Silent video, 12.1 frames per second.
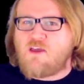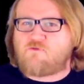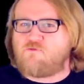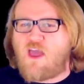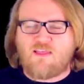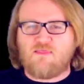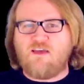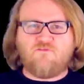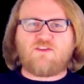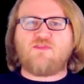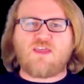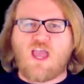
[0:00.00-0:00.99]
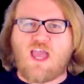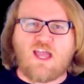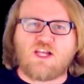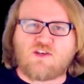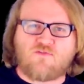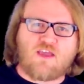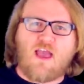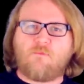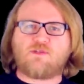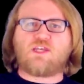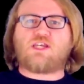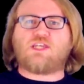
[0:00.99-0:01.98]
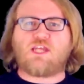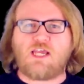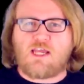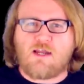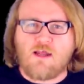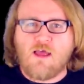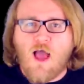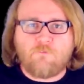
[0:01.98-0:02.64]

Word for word: if they lived in the age of the M sixteen.